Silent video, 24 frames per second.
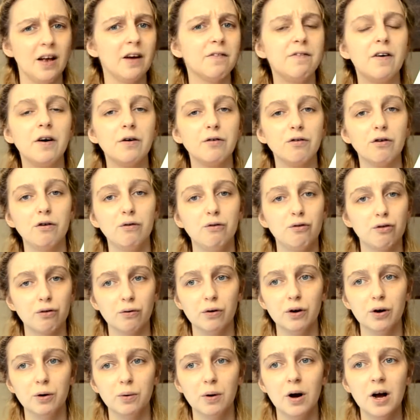It felt so
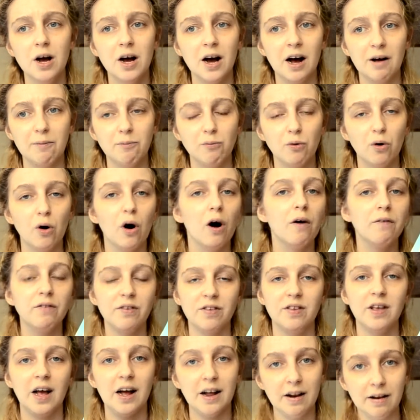true and raw.
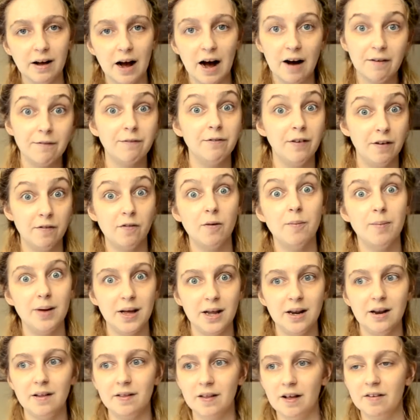Obviously I have never
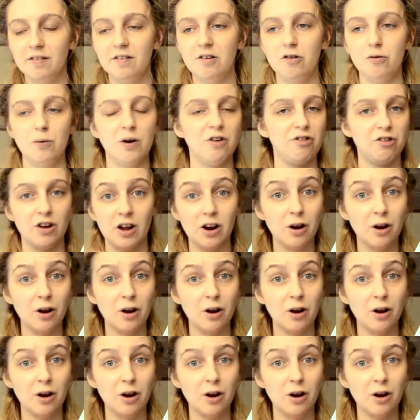been in that situation.